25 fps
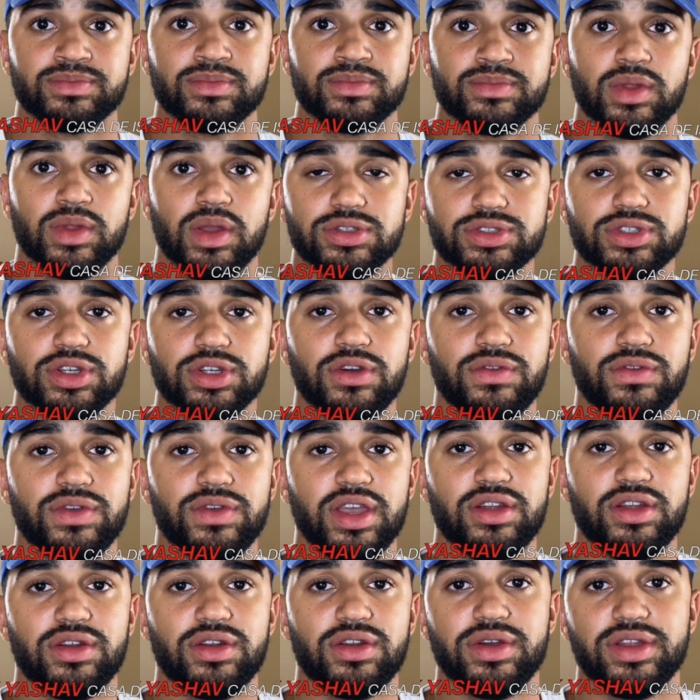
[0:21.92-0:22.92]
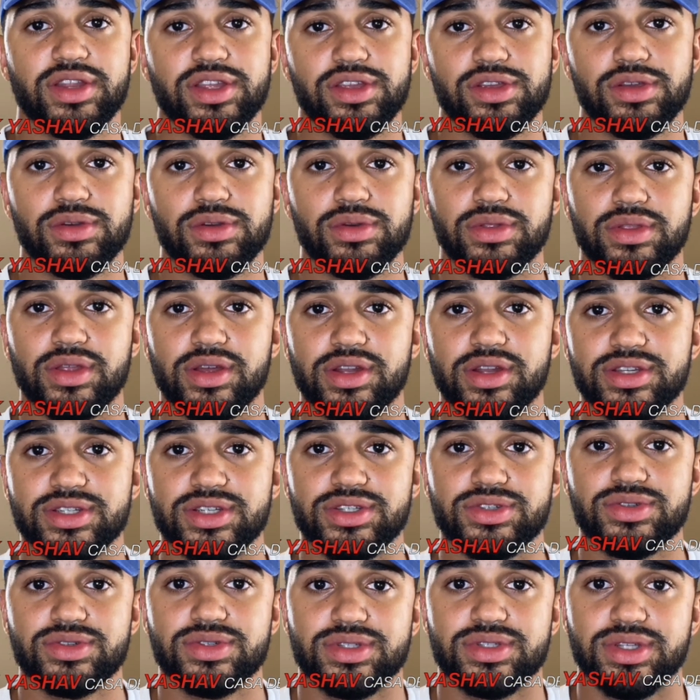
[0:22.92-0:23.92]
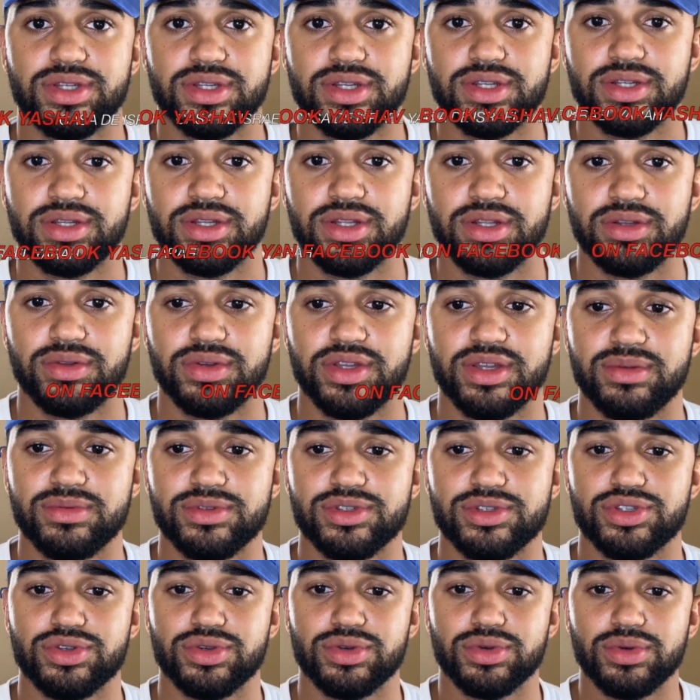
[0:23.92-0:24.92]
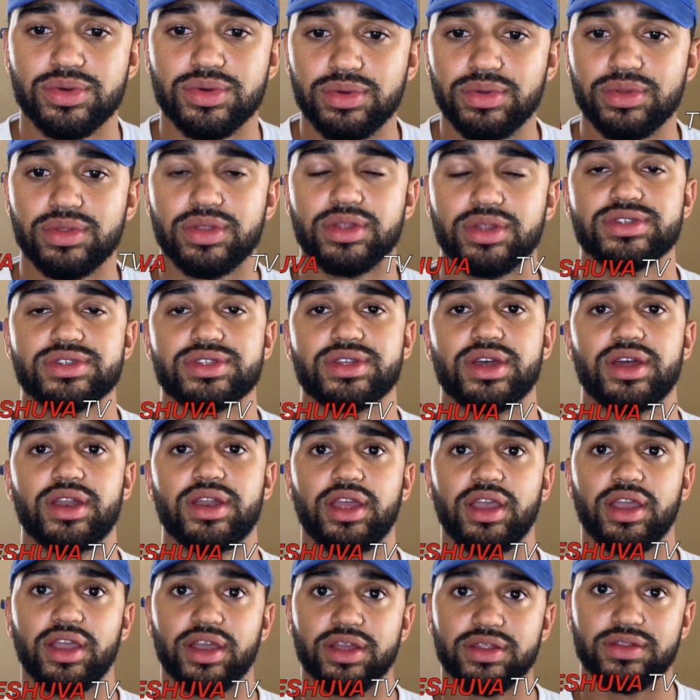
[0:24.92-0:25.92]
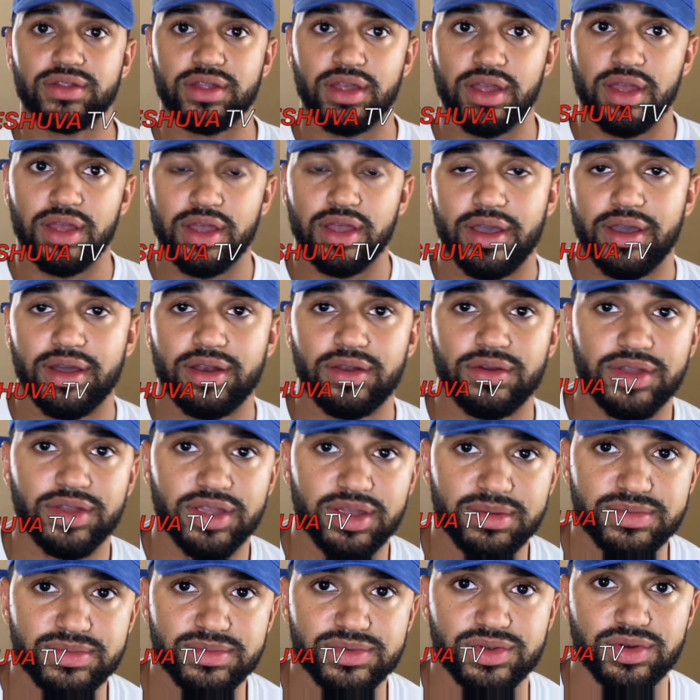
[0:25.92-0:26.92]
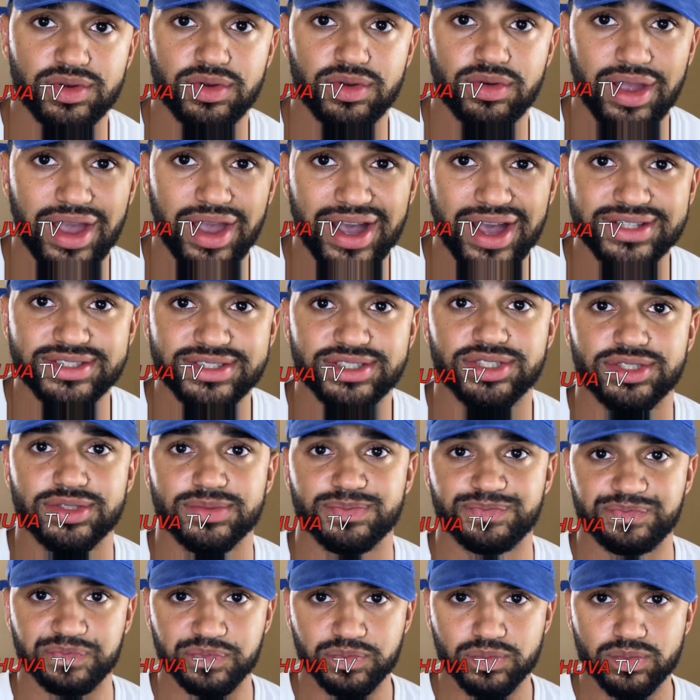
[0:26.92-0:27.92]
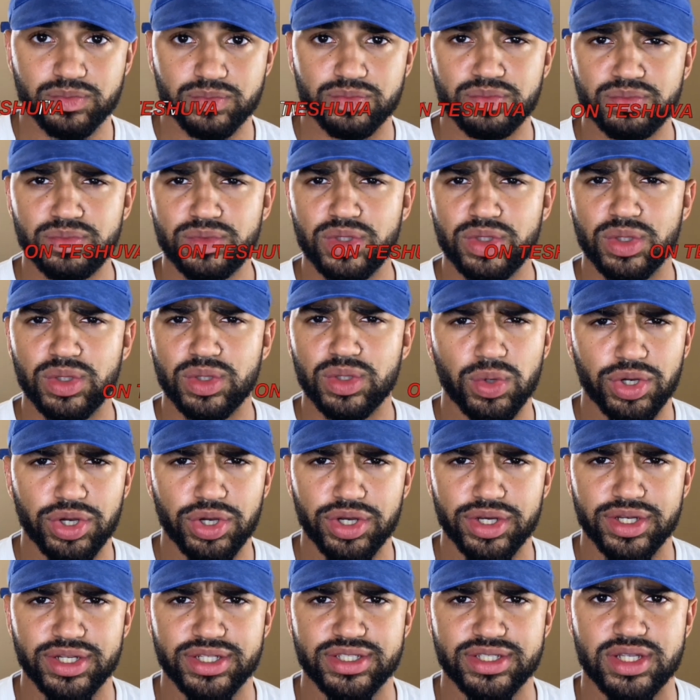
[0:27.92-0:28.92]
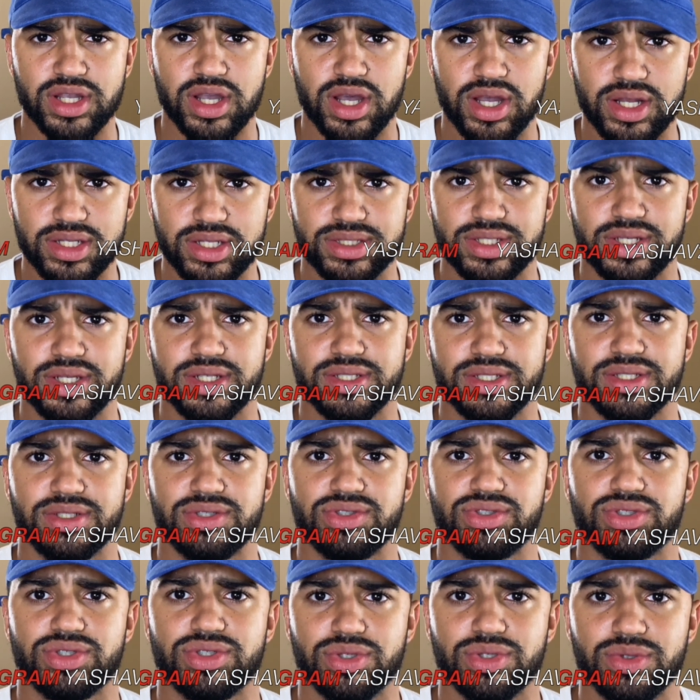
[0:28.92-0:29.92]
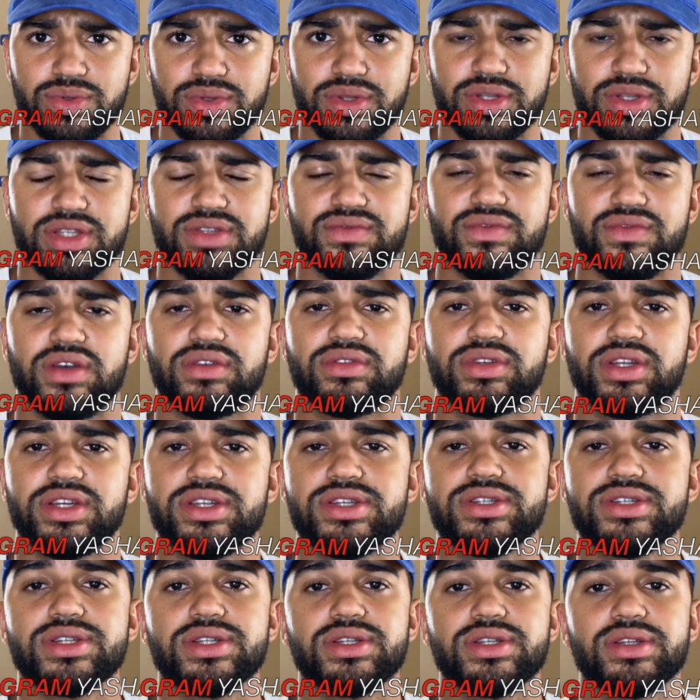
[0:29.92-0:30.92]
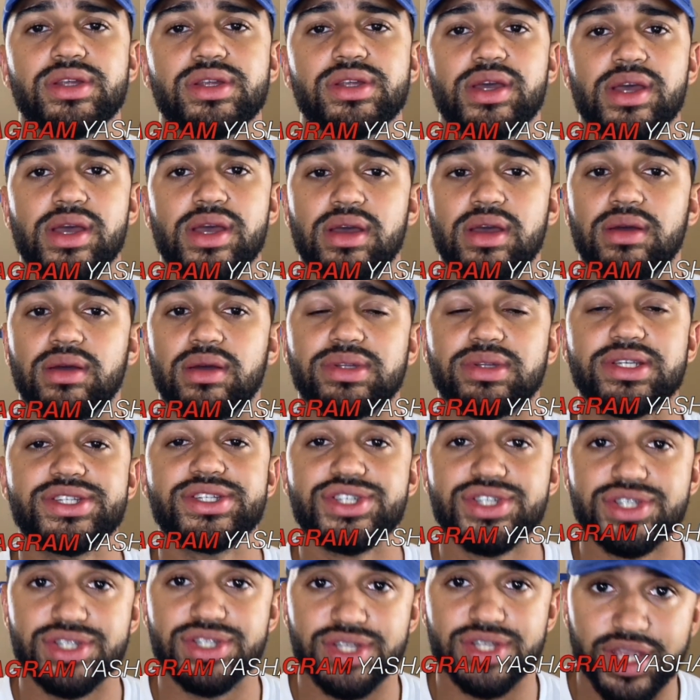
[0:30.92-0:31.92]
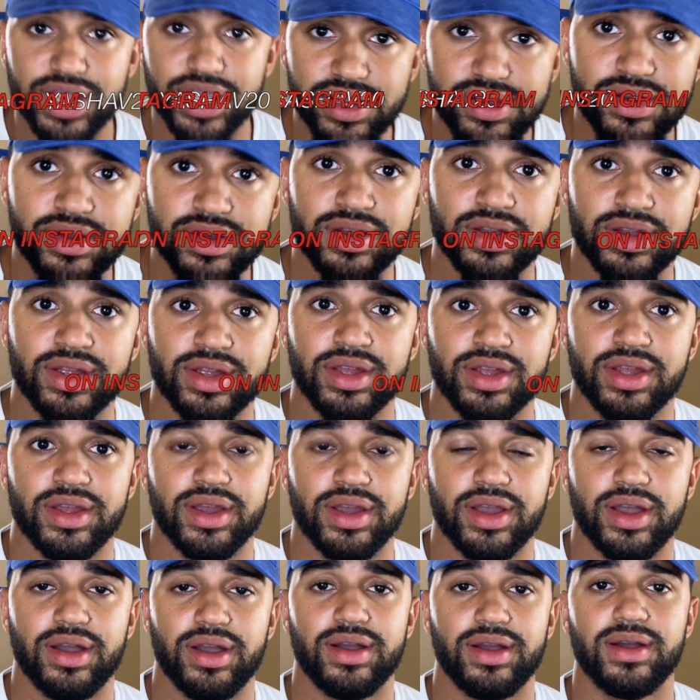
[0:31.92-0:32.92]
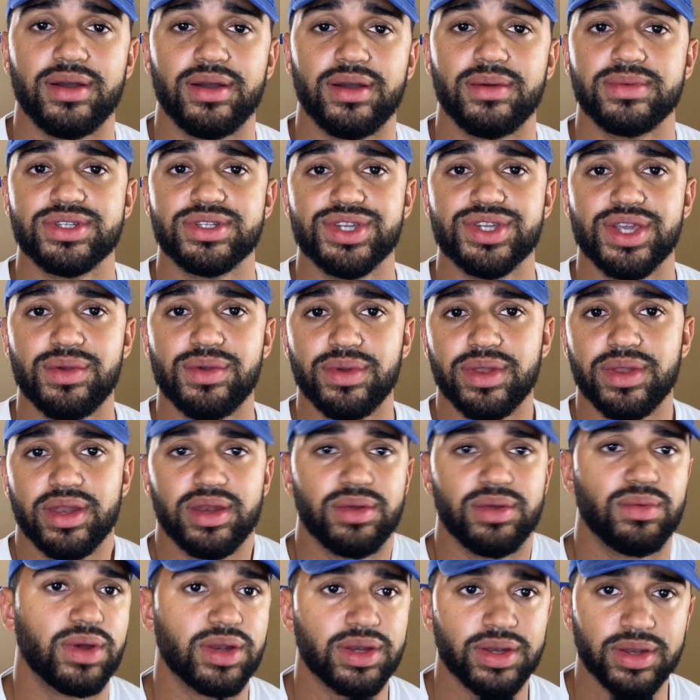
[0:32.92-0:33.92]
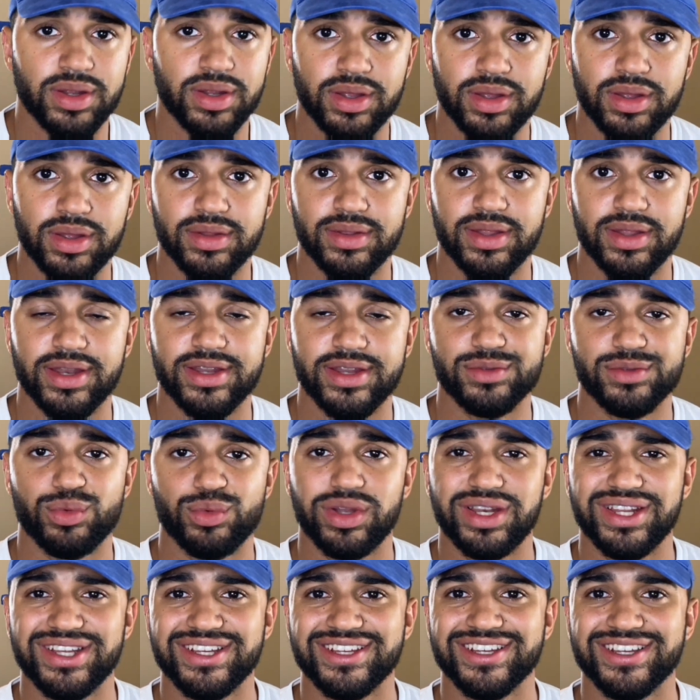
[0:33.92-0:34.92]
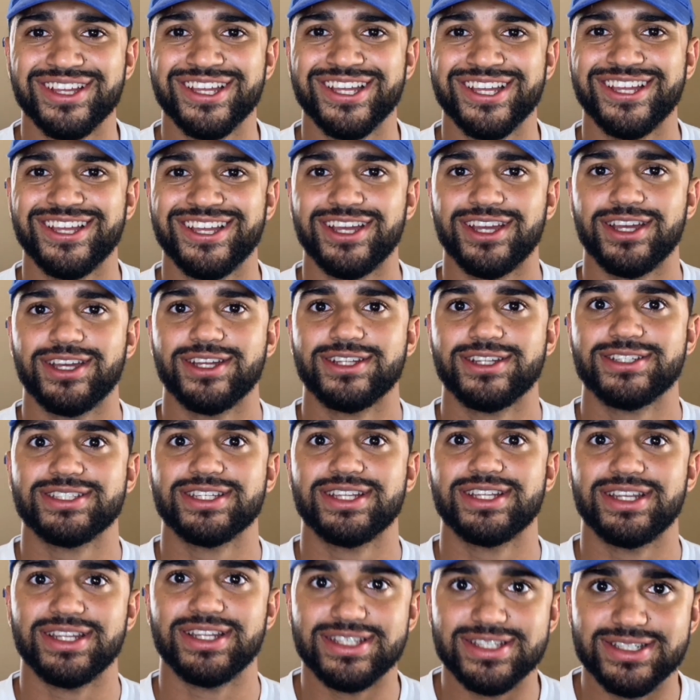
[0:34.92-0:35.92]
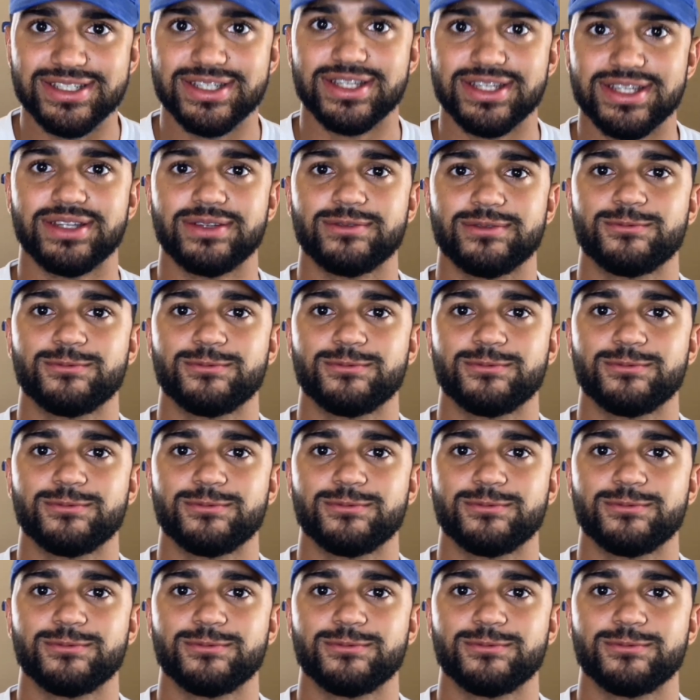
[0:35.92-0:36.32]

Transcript: Also, if you know any youth that is interested in Elohim's truth and studying it, Elohim's, God's word in His context and His truth and His foundation, please share with anyone that is willing to listen.